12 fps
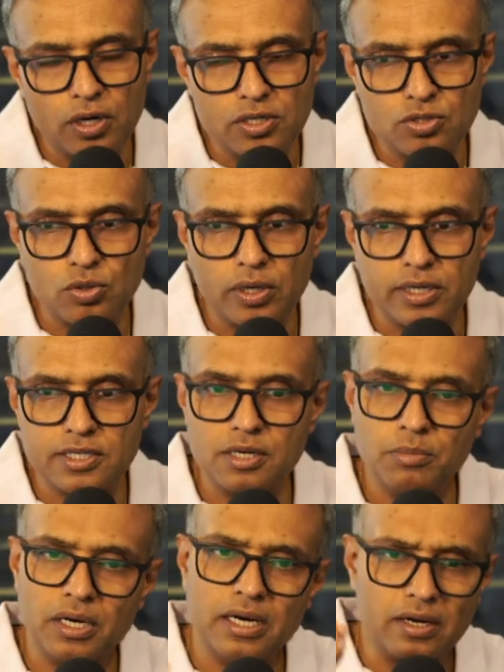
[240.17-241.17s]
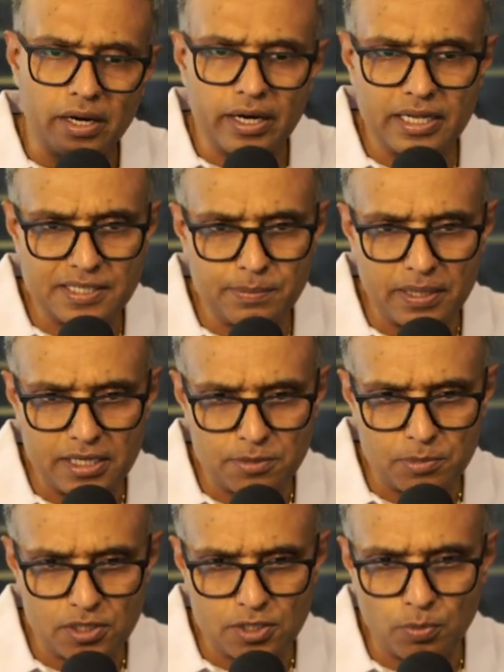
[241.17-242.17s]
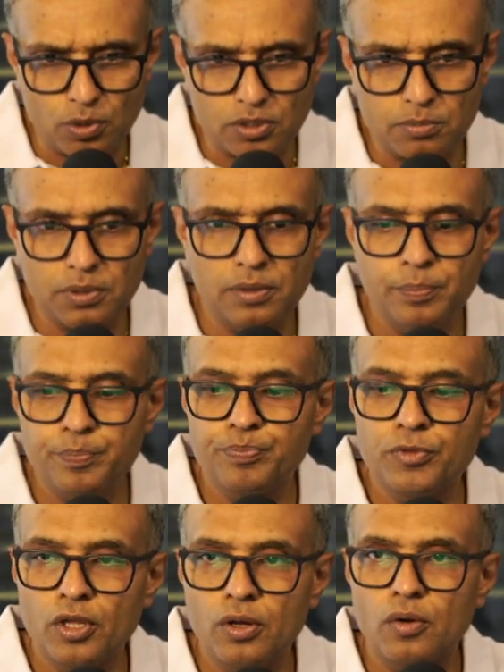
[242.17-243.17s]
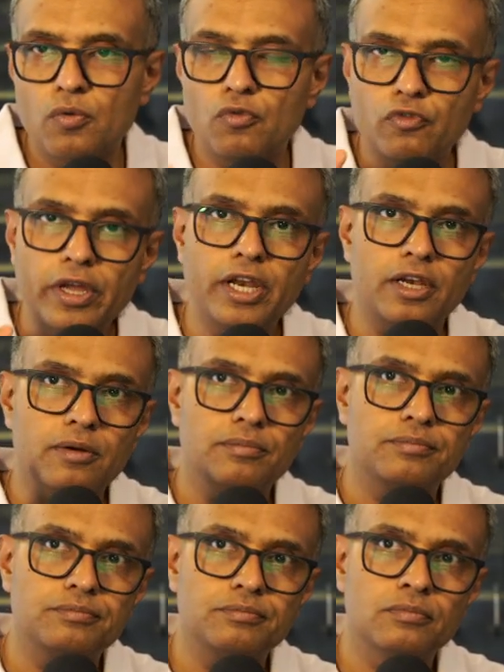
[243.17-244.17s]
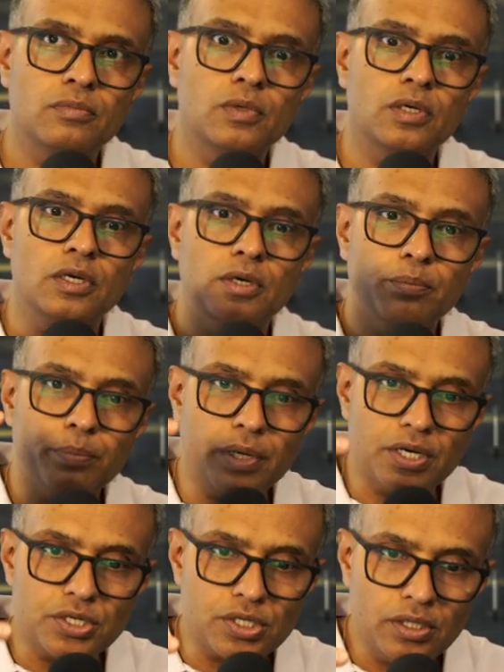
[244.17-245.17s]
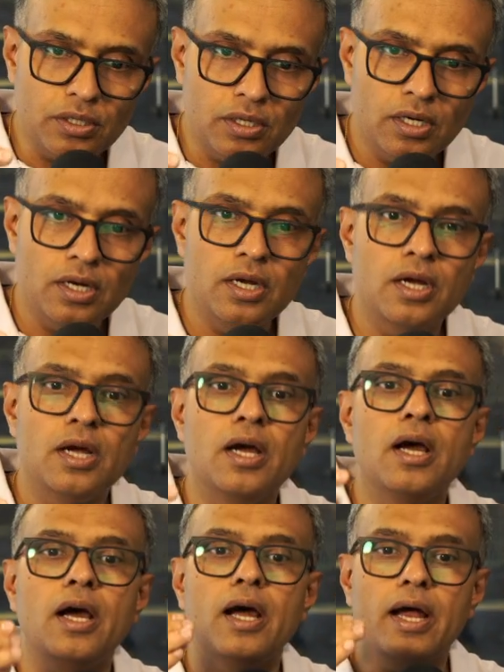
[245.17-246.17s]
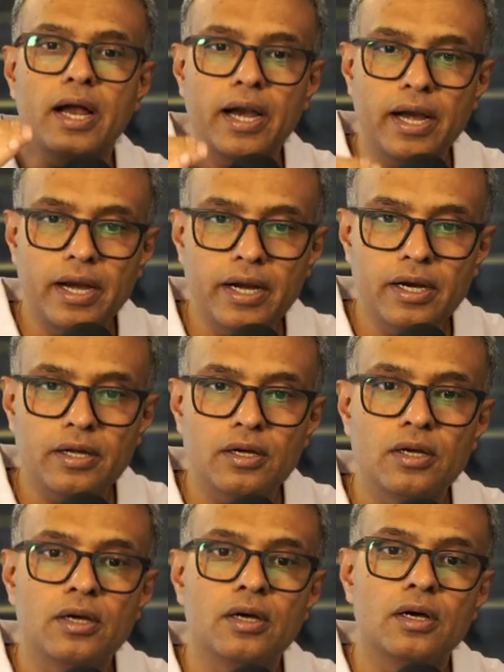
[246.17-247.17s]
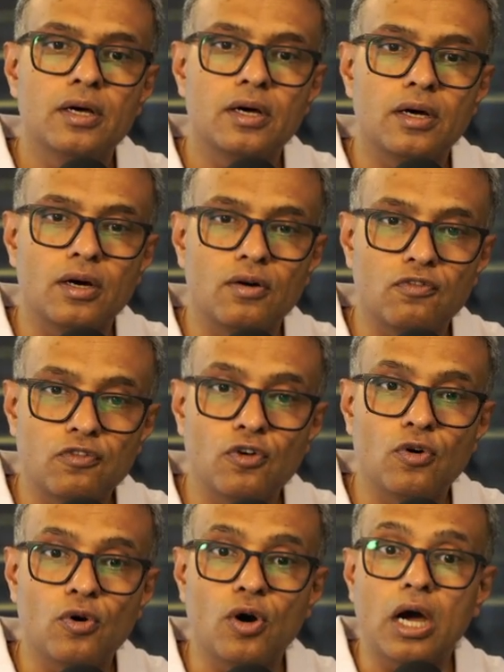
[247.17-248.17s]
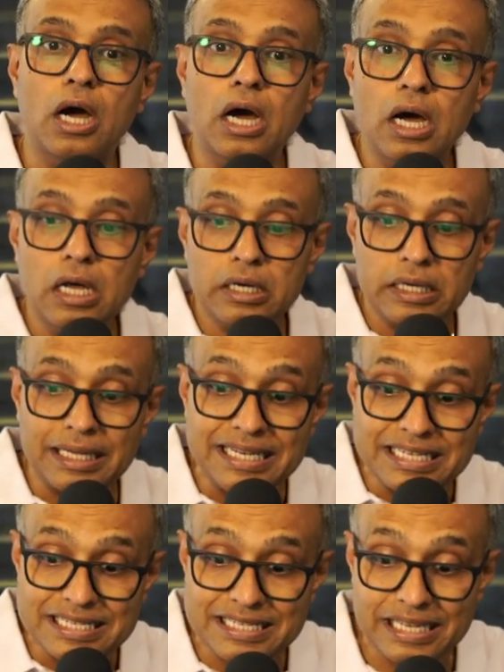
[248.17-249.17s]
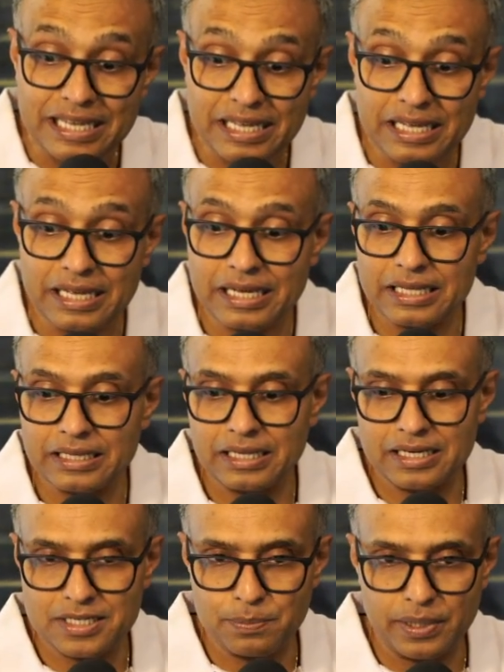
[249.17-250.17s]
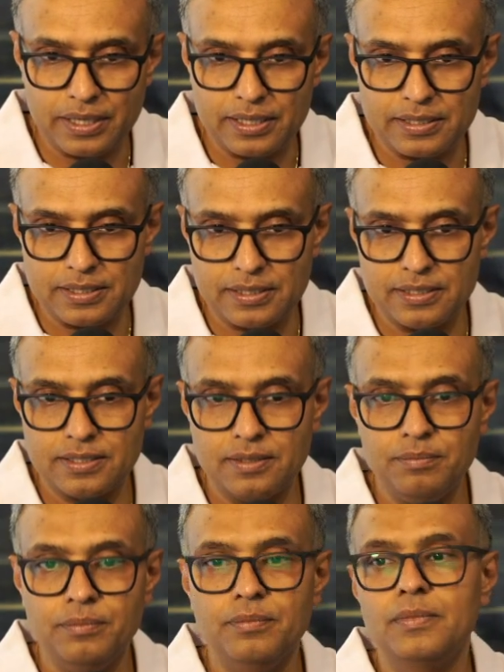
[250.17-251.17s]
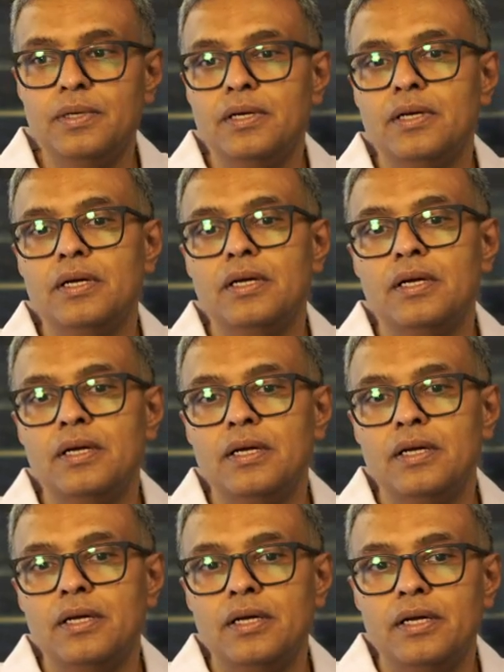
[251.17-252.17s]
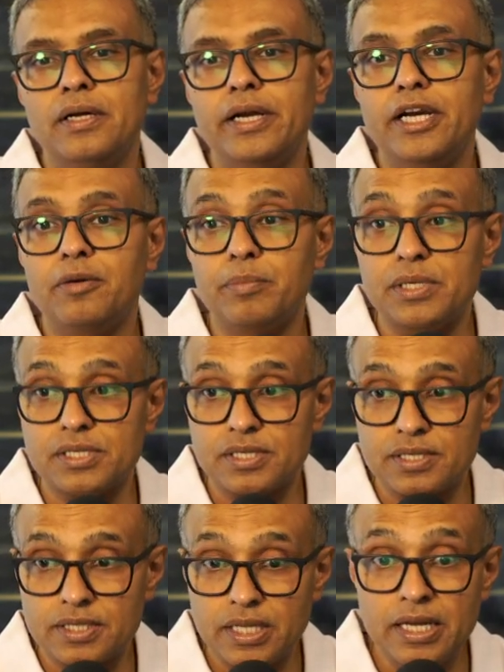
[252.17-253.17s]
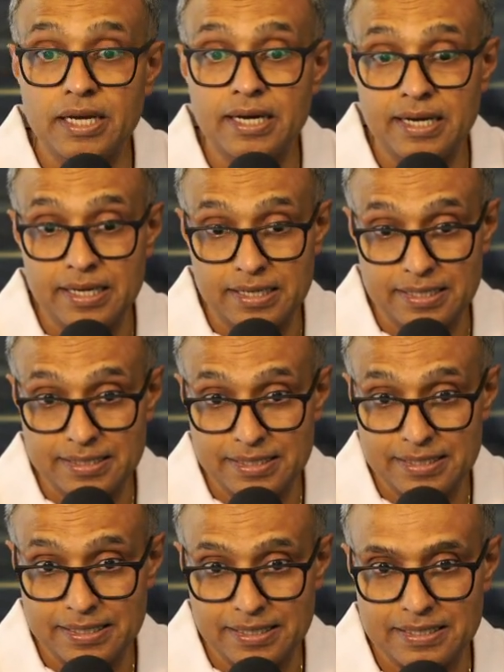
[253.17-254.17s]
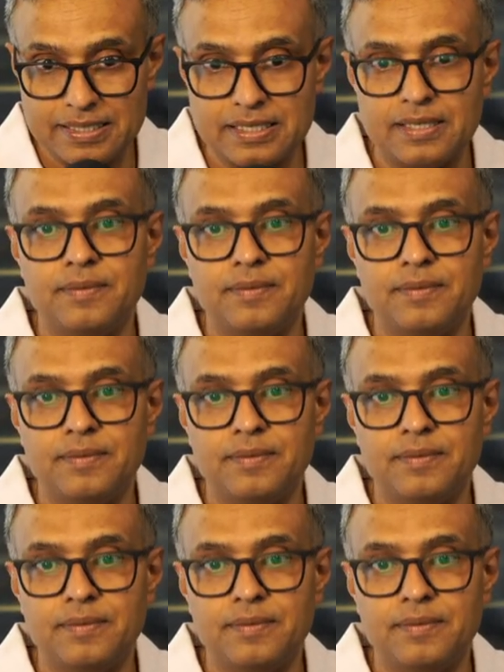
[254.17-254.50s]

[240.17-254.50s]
us to understand, but I'll try and explain as much as possible. When pressure and flow are in sync in the respiratory system, it measures the resistance,